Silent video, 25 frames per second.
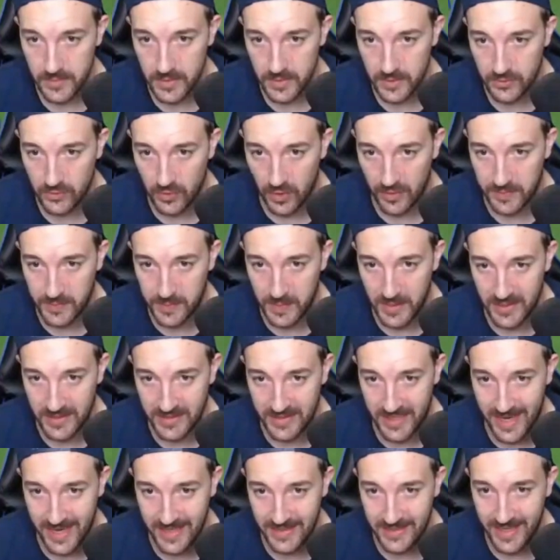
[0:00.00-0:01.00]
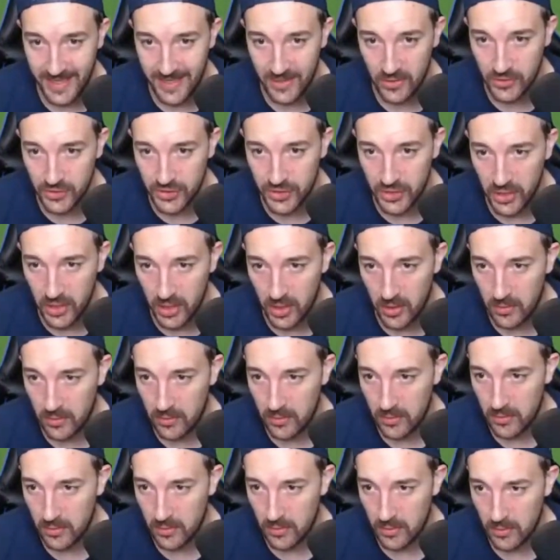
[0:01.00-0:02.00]
Drives past Kante, long shot.
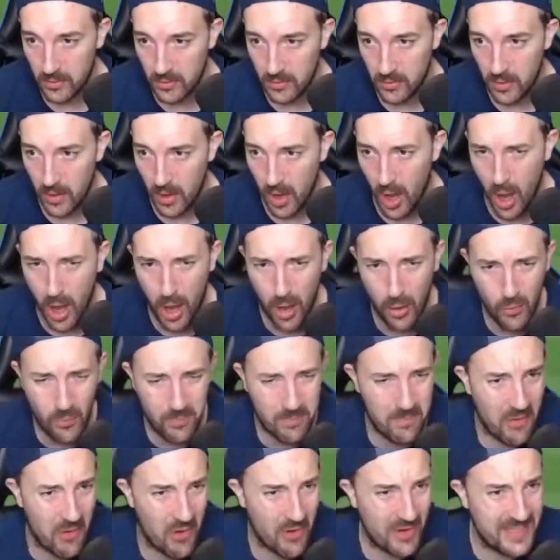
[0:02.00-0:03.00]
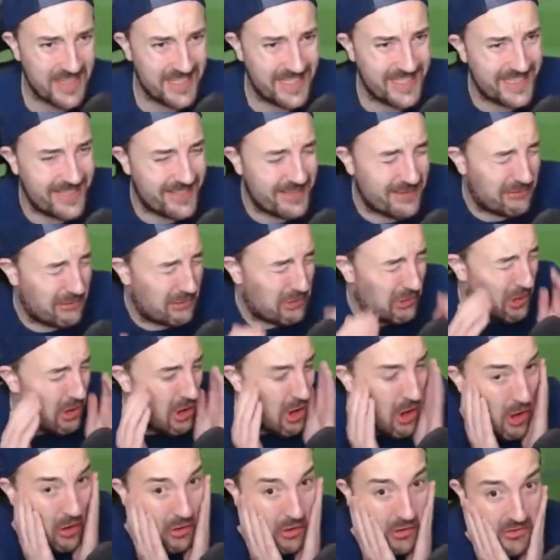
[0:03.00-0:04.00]
Oh, my
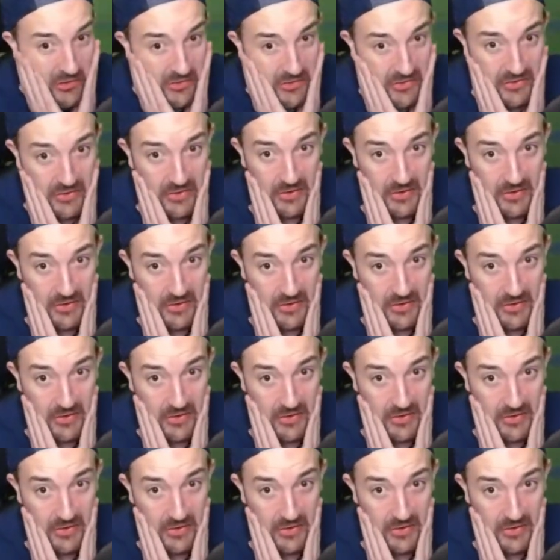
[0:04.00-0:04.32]
God.